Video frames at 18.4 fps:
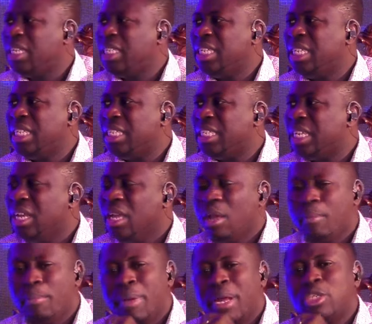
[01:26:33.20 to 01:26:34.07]
it,
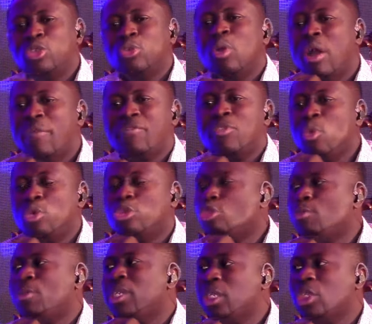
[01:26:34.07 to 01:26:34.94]
but you have no
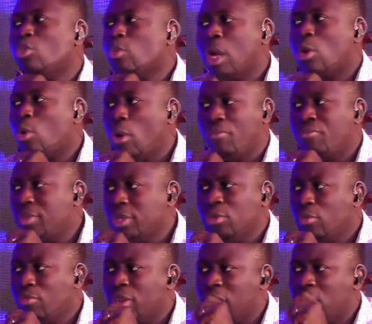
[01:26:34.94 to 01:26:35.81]
spiritual covering
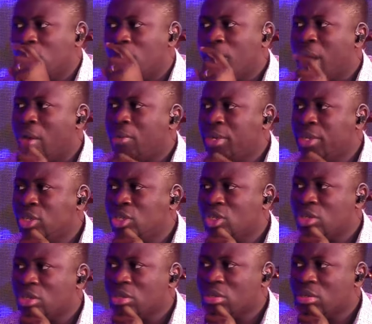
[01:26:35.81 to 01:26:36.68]
over your marriage.
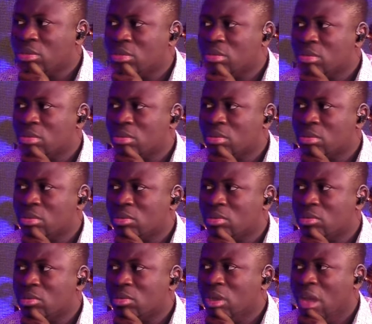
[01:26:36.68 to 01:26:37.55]

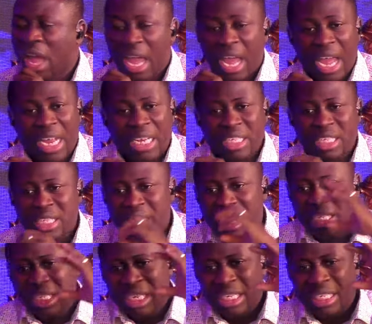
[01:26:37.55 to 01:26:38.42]
And
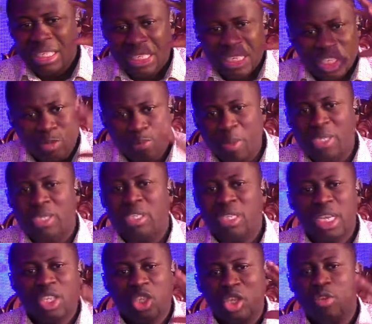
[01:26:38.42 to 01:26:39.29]
the
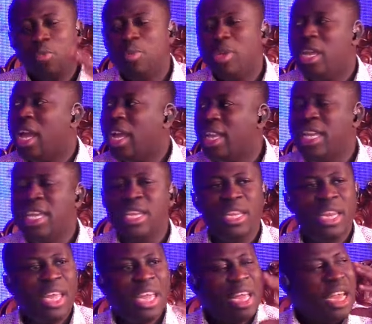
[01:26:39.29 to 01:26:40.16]
dispensation we are
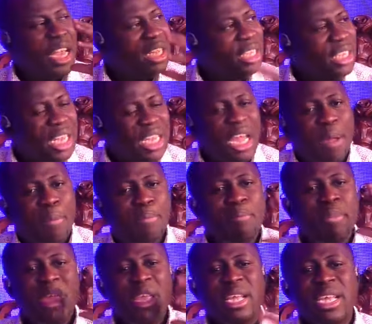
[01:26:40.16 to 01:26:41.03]
in, they are
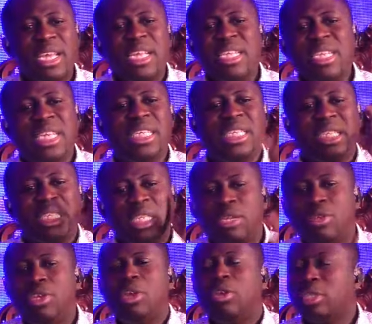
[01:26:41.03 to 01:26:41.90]
making this
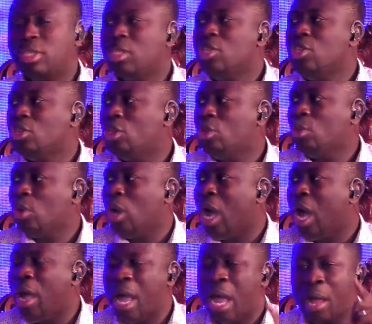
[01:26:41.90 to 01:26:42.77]
serious issue
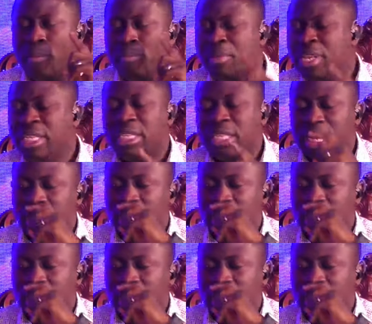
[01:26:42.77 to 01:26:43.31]
a mistake,